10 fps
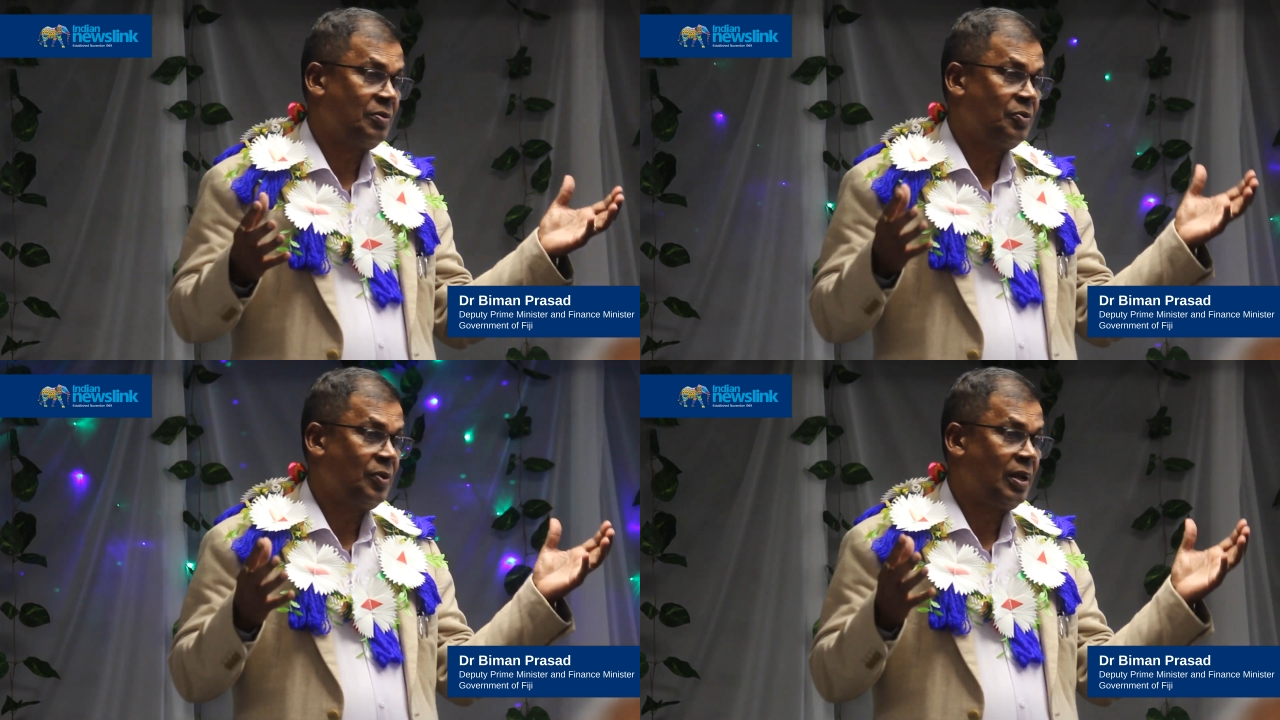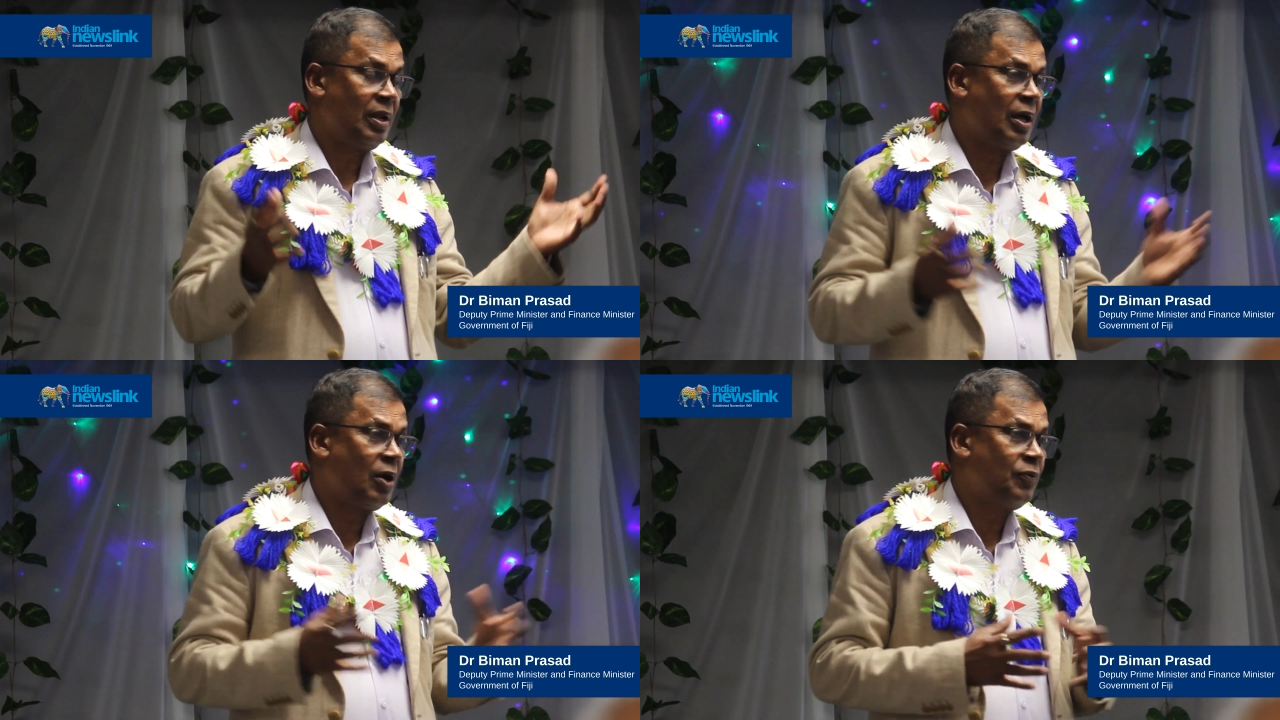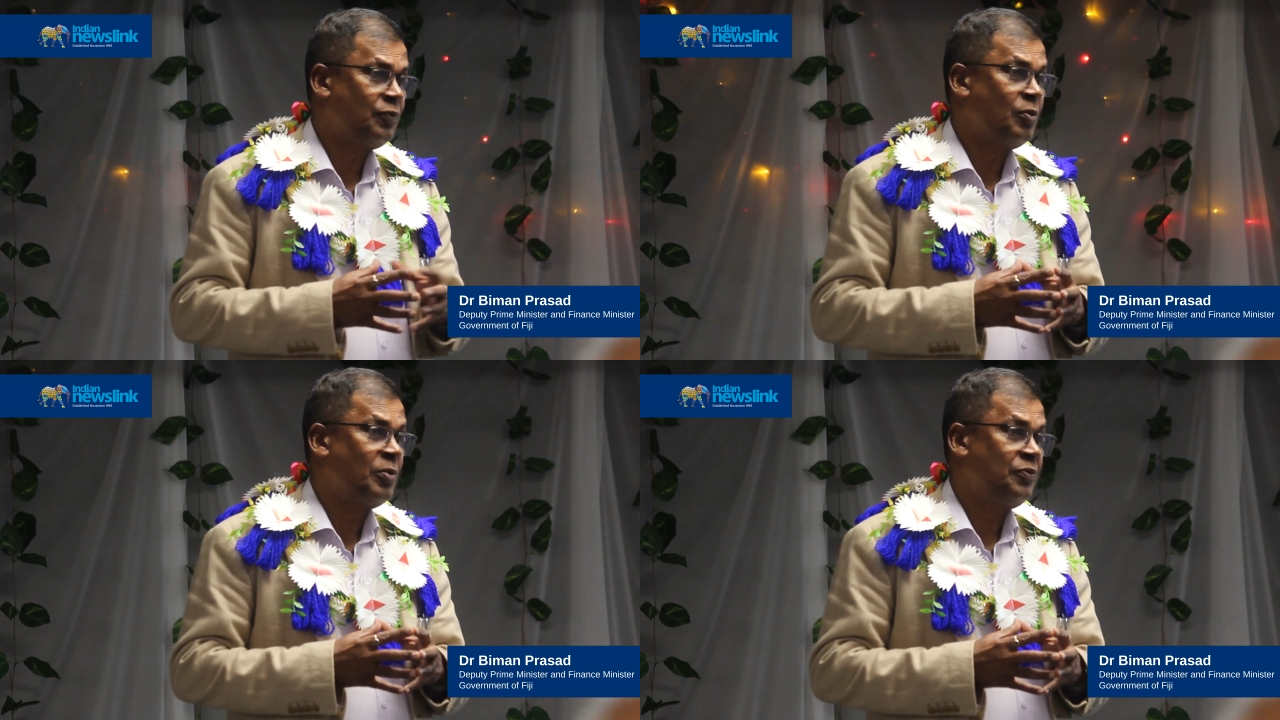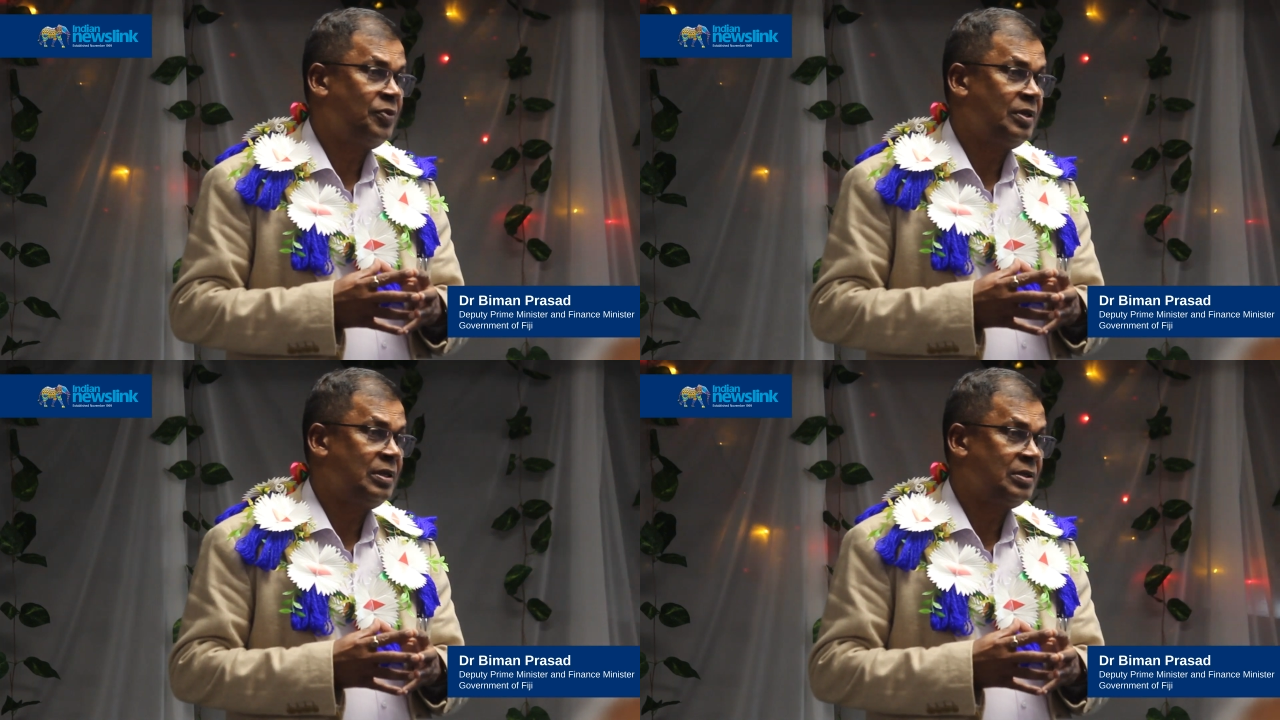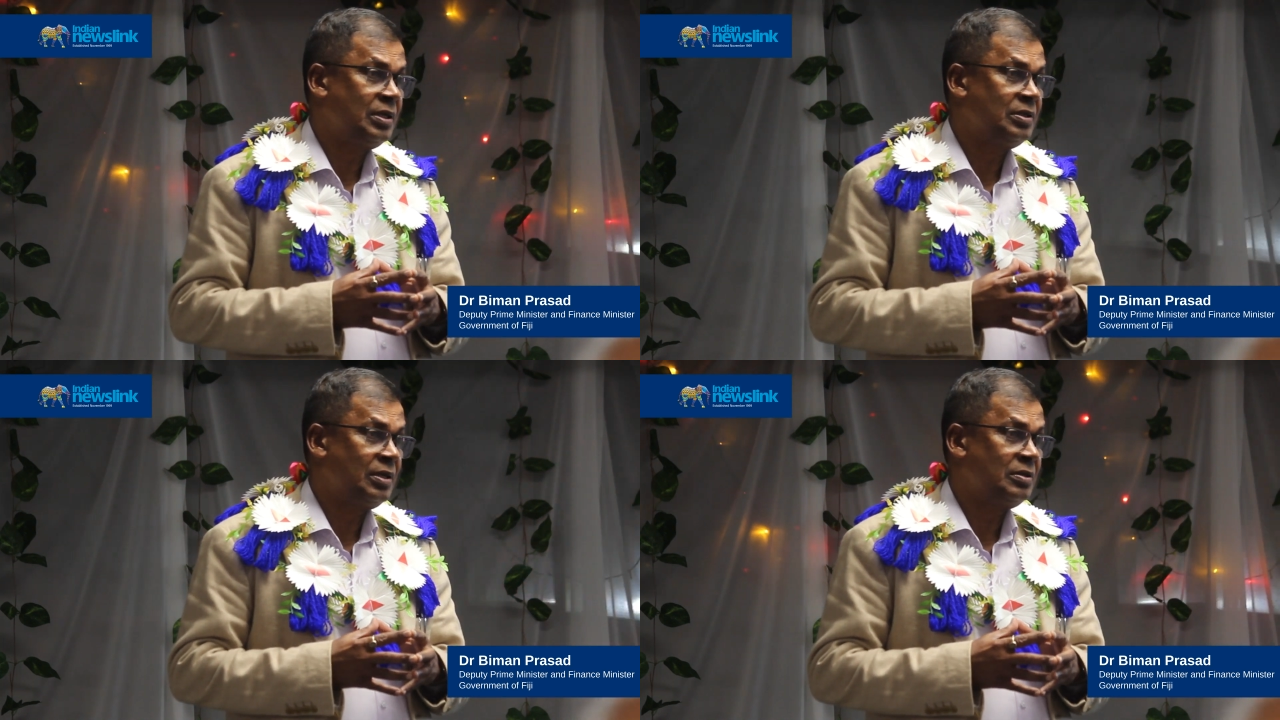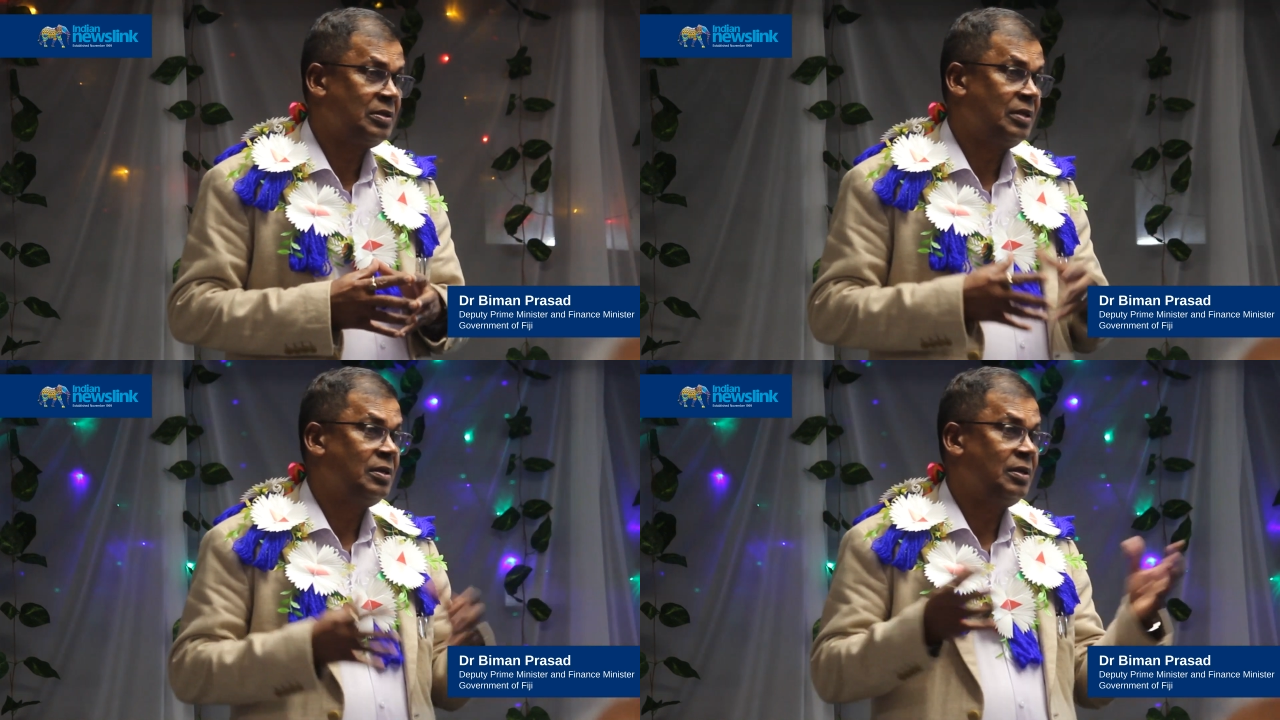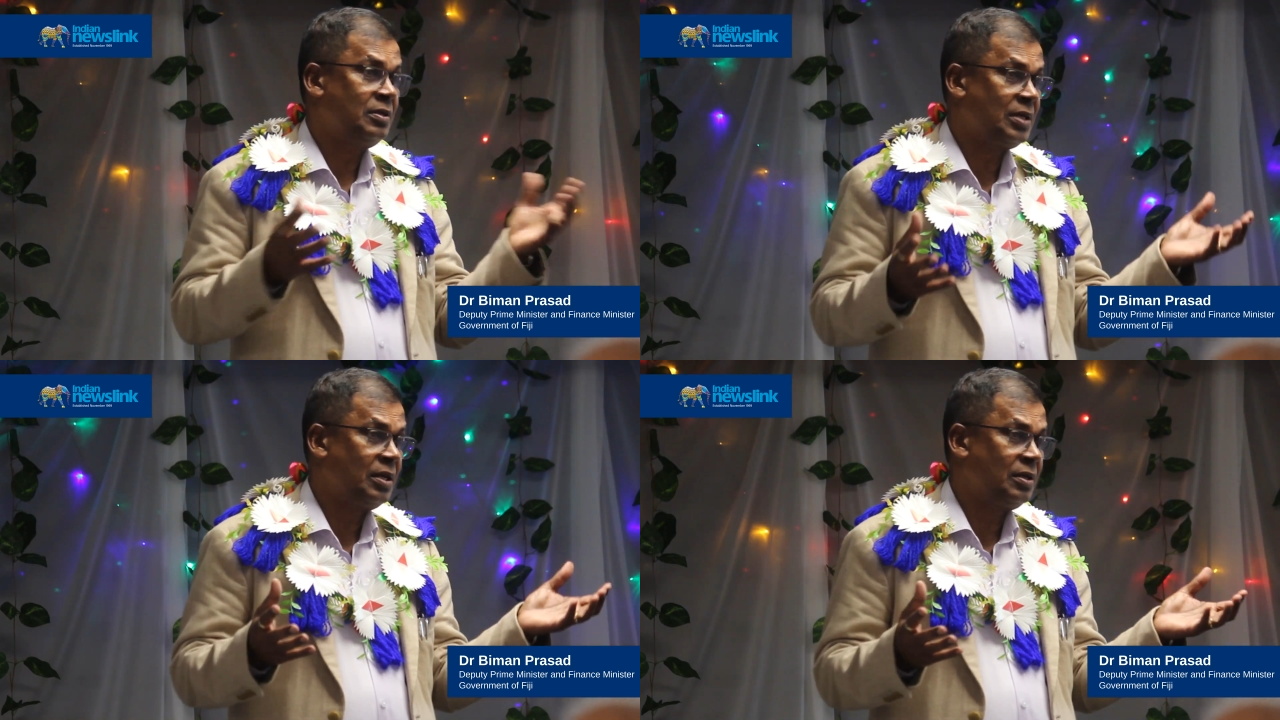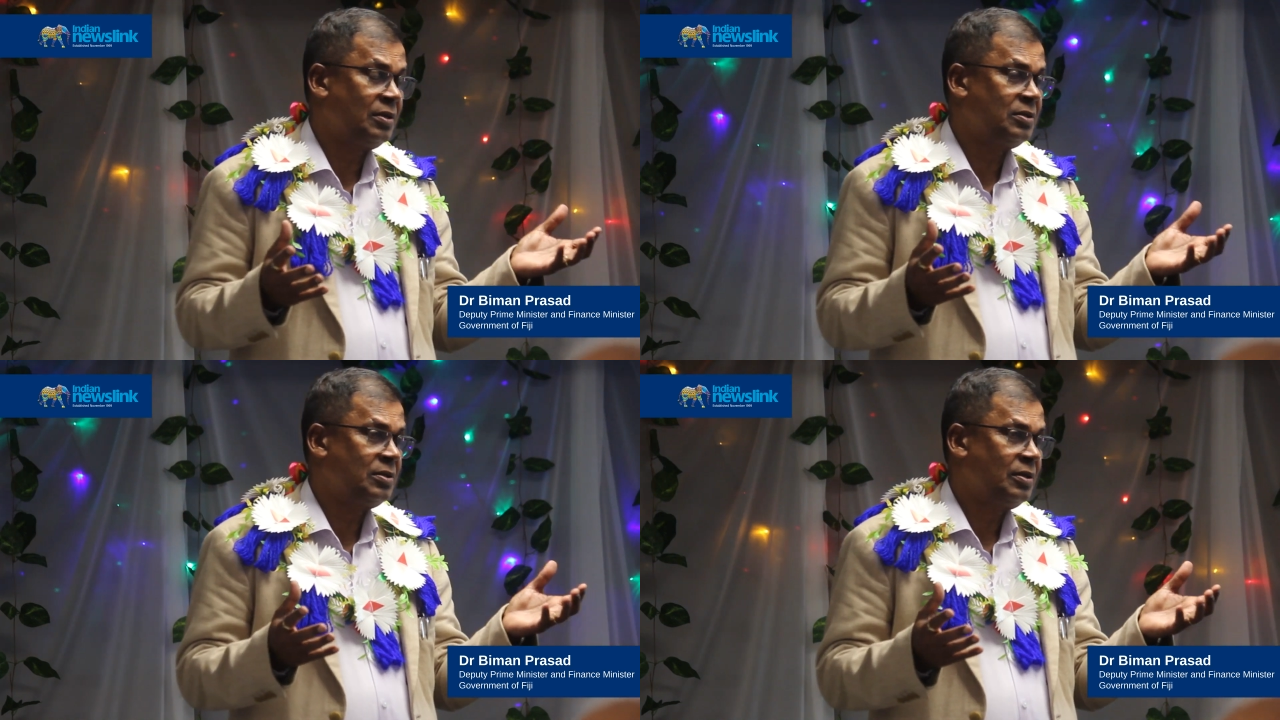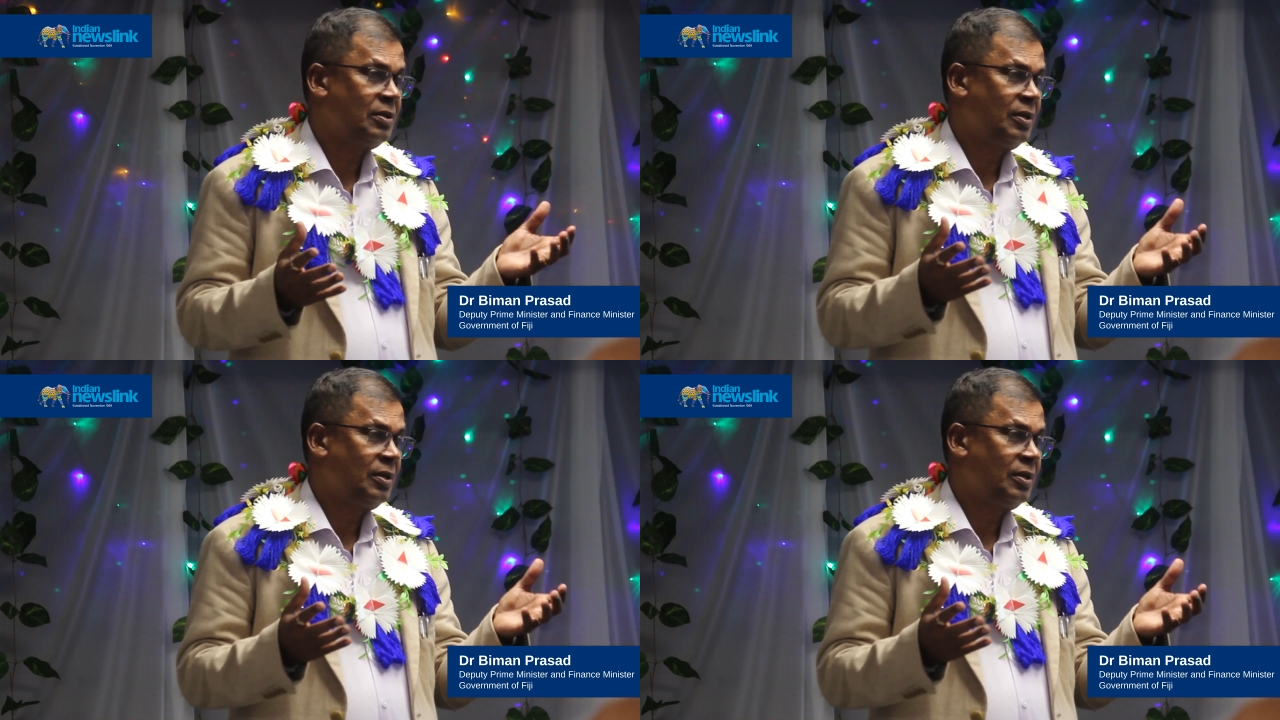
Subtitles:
we'll allow former Fiji citizens and their descendants,